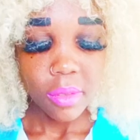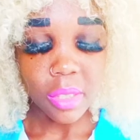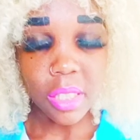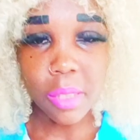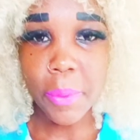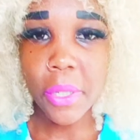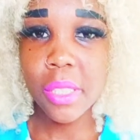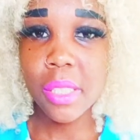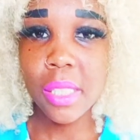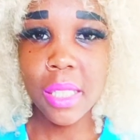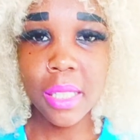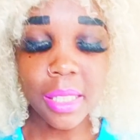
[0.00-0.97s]
This
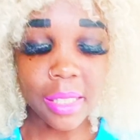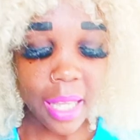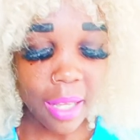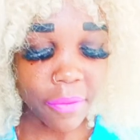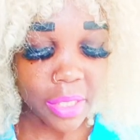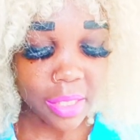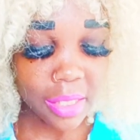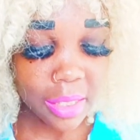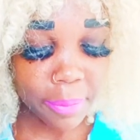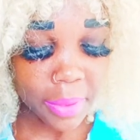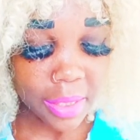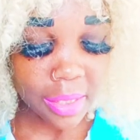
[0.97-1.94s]
person is having
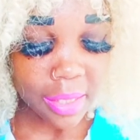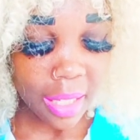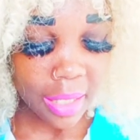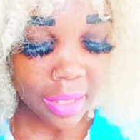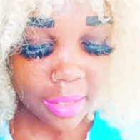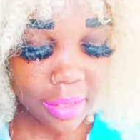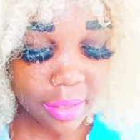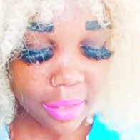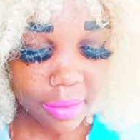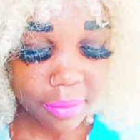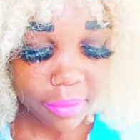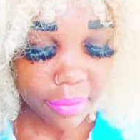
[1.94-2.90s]
sleepless nights.
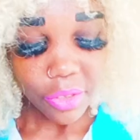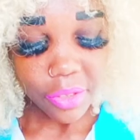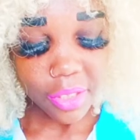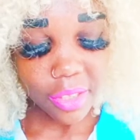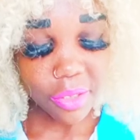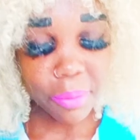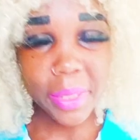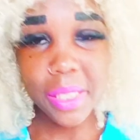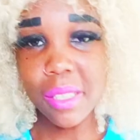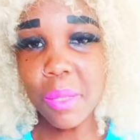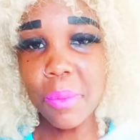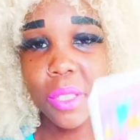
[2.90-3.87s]
So this could be
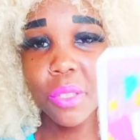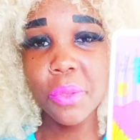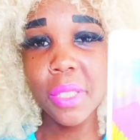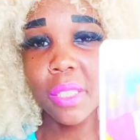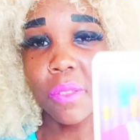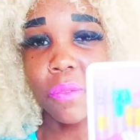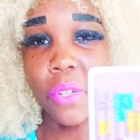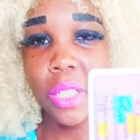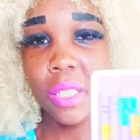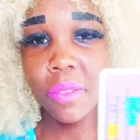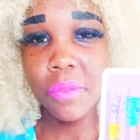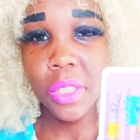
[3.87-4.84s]
someone who is
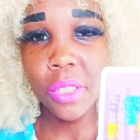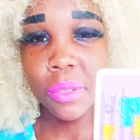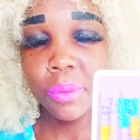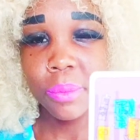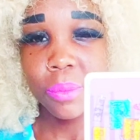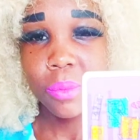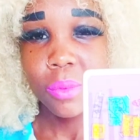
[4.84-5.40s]
afraid of you.